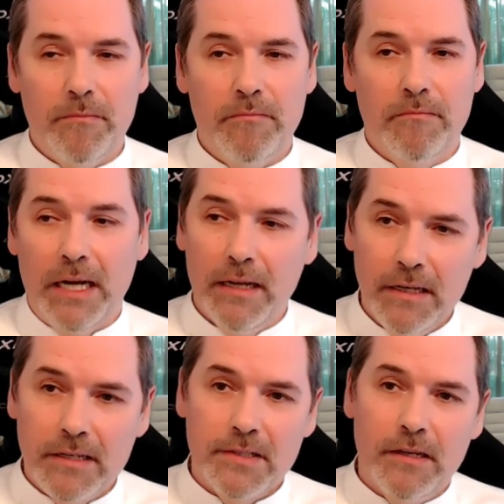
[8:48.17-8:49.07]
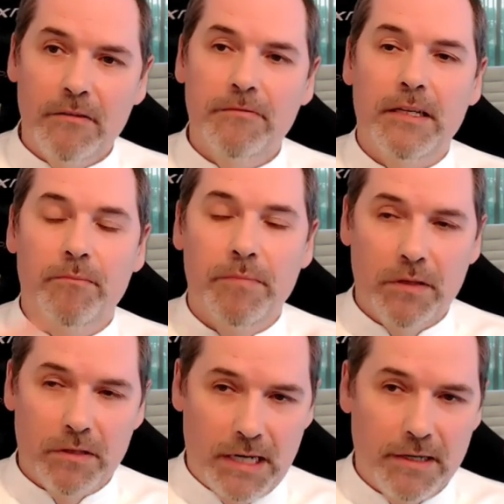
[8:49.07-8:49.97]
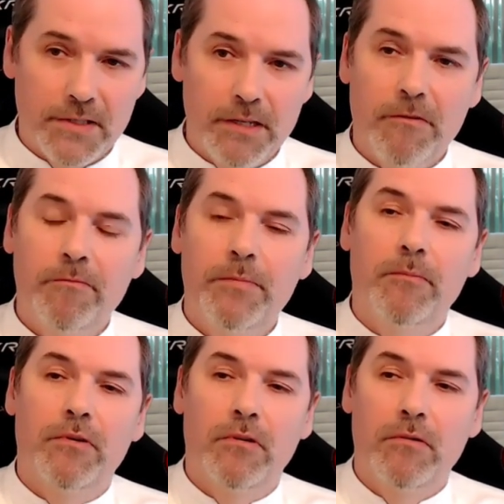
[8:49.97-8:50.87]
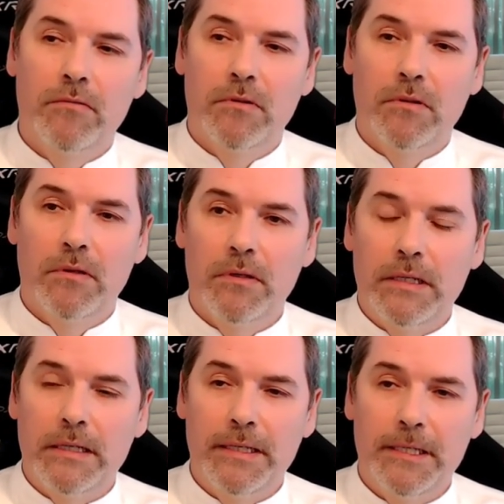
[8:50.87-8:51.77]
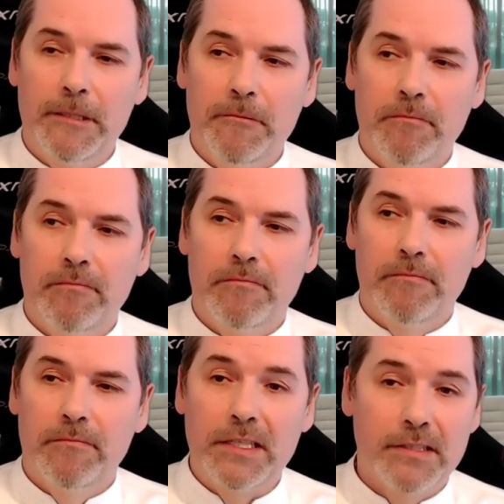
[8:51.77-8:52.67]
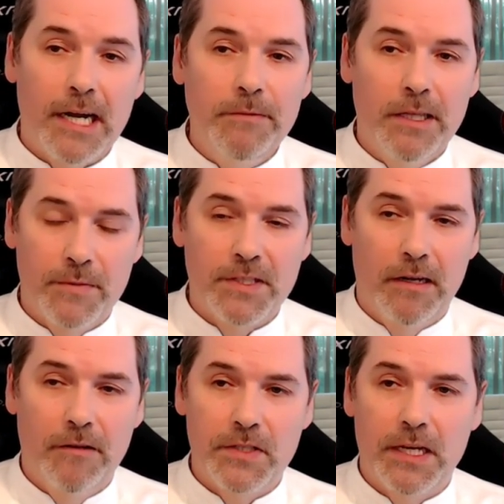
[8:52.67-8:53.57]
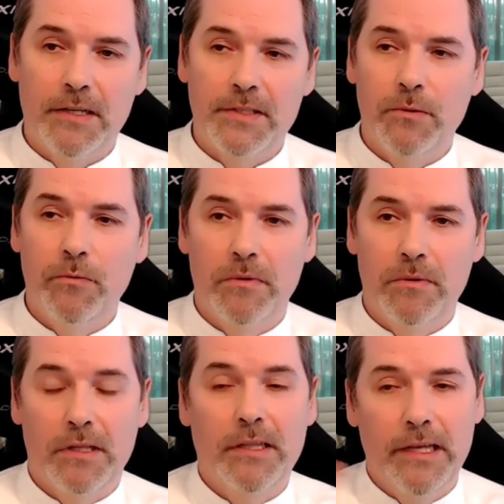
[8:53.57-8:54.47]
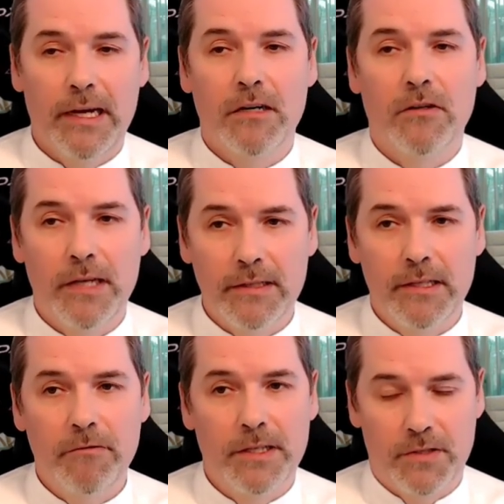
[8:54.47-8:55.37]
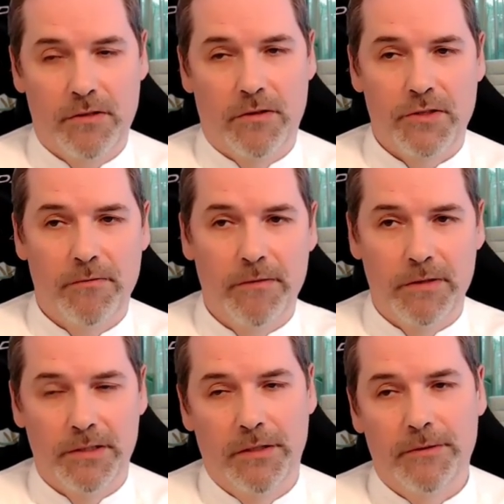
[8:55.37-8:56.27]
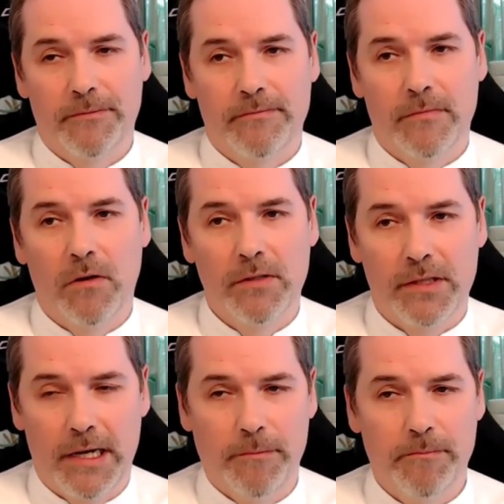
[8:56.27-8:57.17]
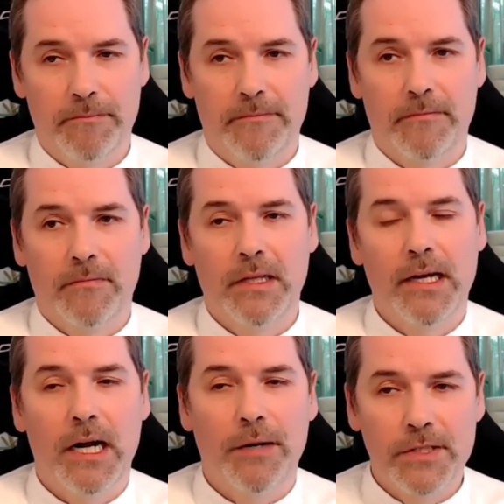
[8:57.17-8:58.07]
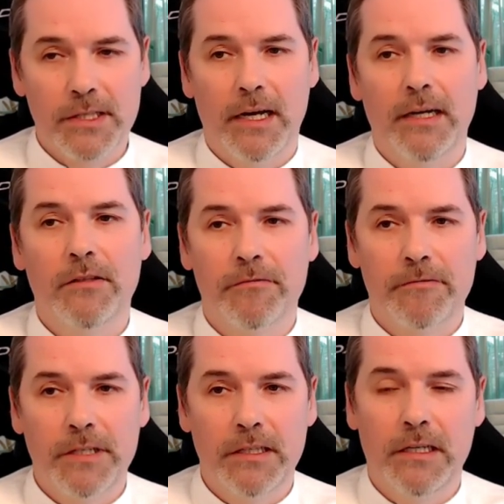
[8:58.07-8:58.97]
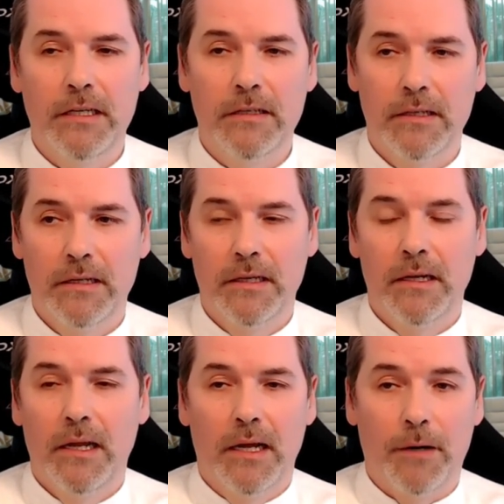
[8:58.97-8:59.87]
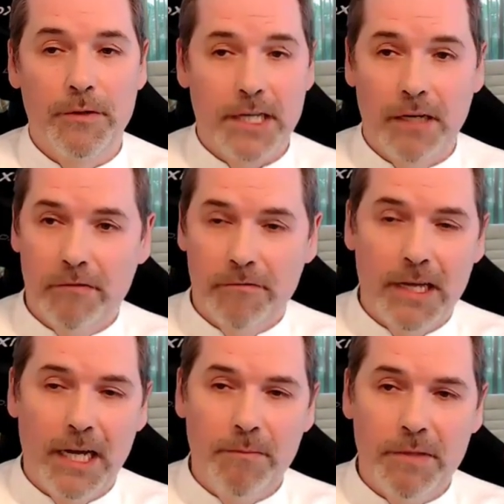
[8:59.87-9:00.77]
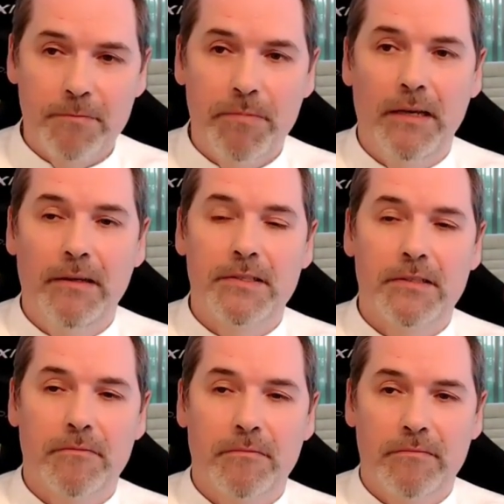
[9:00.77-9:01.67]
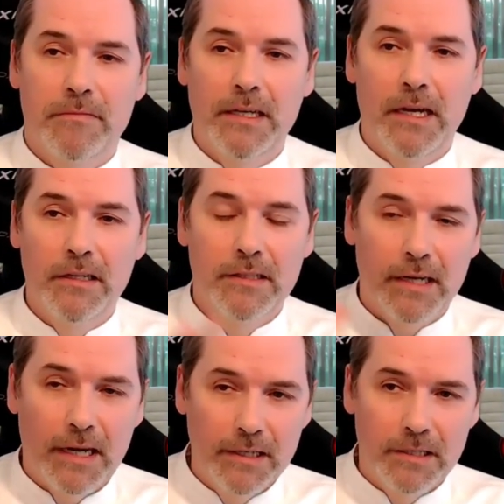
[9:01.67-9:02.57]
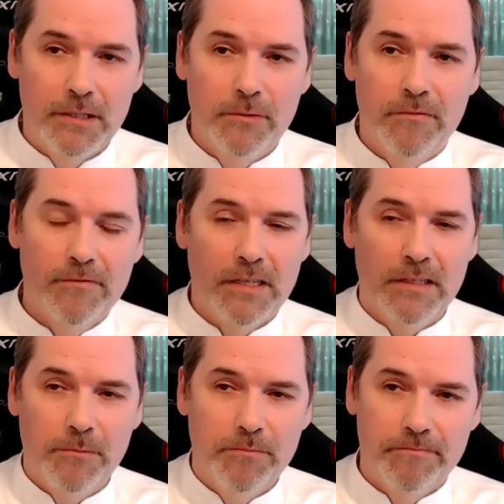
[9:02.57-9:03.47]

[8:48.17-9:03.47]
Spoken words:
my higher self and higher self of people describe themselves as that they are connected with the source of everything all the time. They are outside of 3D, outside of time and space. They are in the higher, very,